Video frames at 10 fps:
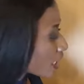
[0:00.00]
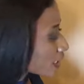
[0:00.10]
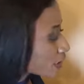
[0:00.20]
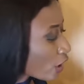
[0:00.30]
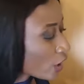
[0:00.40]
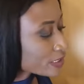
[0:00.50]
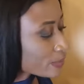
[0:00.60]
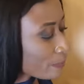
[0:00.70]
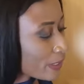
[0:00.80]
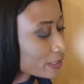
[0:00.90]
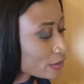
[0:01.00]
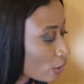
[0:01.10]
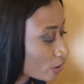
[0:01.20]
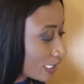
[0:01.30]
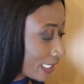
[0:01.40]
it all depends
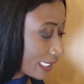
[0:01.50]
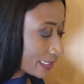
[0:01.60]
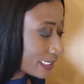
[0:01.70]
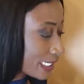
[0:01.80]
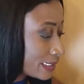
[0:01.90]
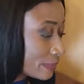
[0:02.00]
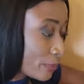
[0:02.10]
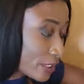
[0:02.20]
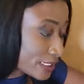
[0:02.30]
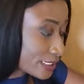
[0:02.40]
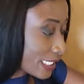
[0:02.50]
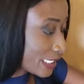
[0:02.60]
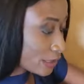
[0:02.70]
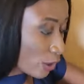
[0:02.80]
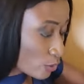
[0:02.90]
on like i said the body
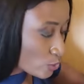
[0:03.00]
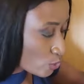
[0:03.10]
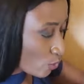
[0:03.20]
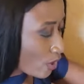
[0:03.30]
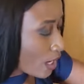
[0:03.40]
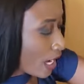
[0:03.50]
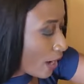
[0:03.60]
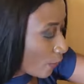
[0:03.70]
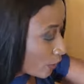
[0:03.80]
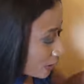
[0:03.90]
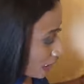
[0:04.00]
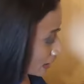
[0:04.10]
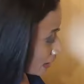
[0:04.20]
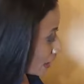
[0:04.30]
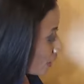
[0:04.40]
size also and what you
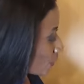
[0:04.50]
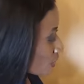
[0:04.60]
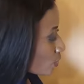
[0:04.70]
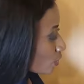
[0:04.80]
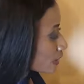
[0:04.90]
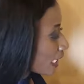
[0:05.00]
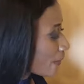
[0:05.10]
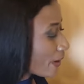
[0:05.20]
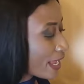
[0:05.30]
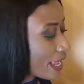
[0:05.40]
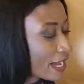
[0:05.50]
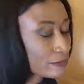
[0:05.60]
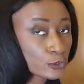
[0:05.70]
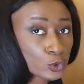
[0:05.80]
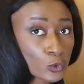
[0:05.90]
are dealing with so now i
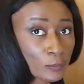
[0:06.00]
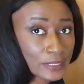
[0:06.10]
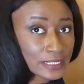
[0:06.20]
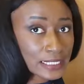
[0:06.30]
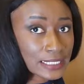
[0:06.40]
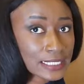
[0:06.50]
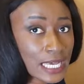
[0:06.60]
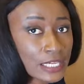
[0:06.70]
have two pieces